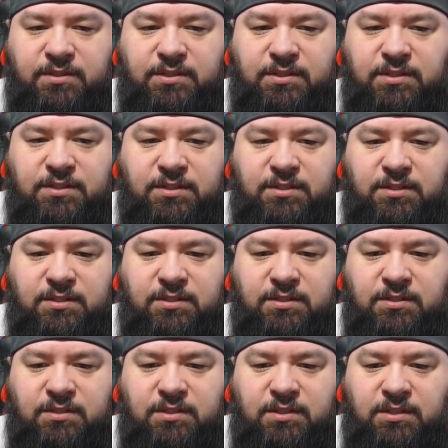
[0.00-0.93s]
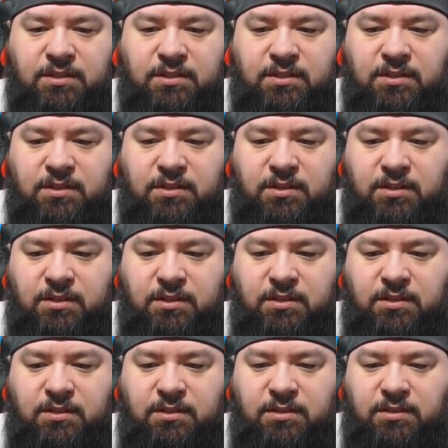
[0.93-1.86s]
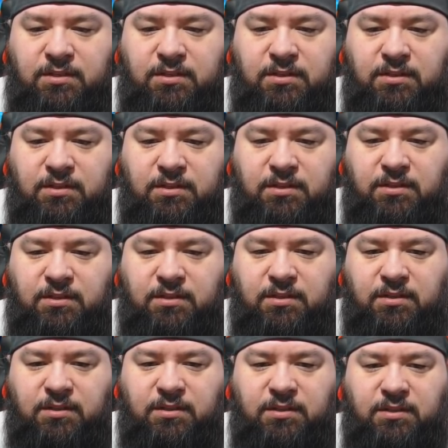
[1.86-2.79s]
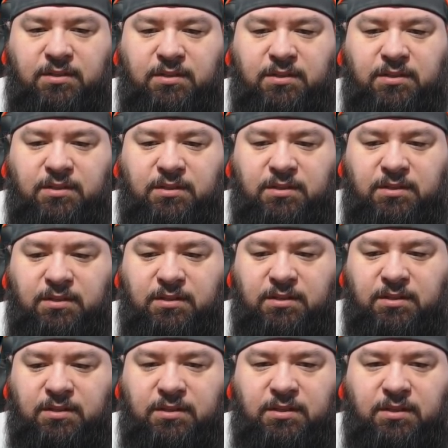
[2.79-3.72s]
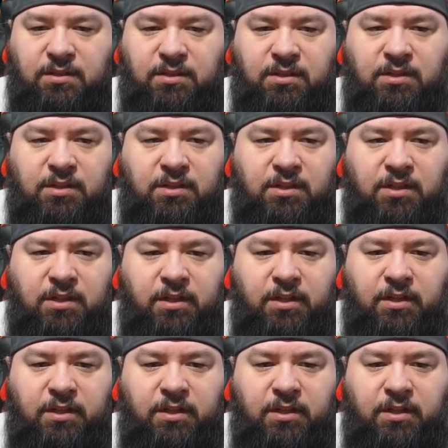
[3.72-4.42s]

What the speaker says: Nothing is said.